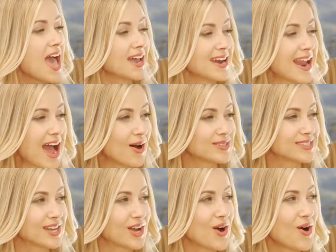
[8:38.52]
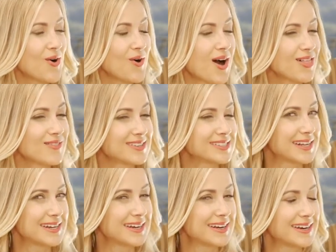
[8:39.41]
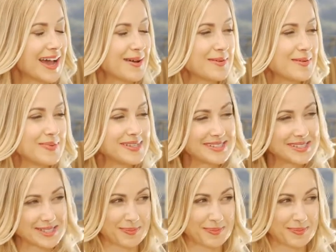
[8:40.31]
And now it's like, all of a sudden, I'm a business